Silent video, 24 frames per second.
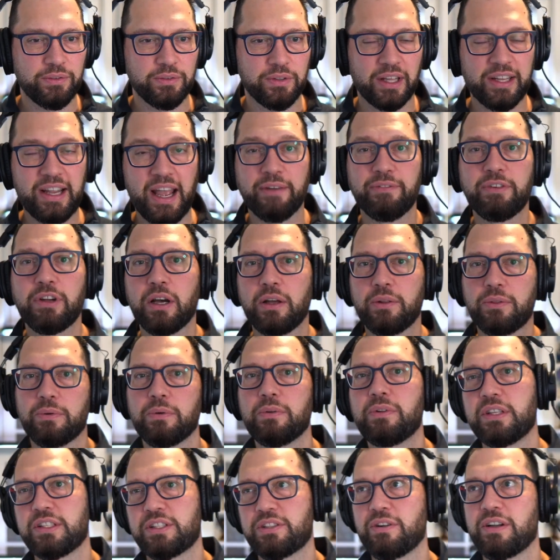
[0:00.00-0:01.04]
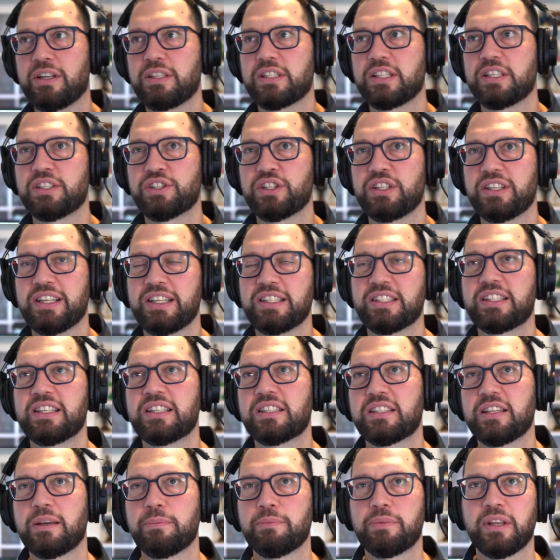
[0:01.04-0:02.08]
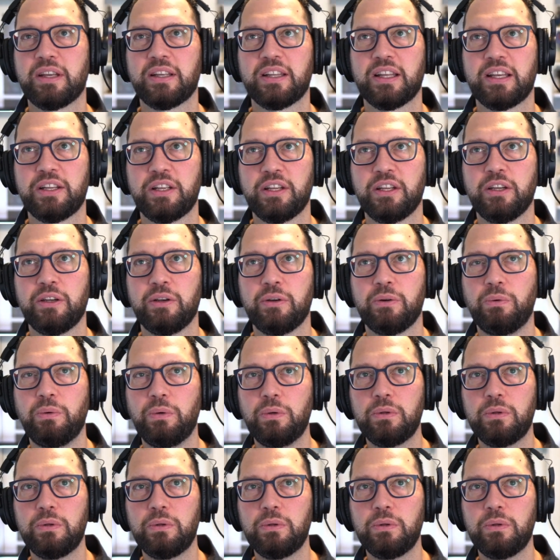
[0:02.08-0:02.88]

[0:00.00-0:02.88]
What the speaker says: like having gone through this transition, is this something that you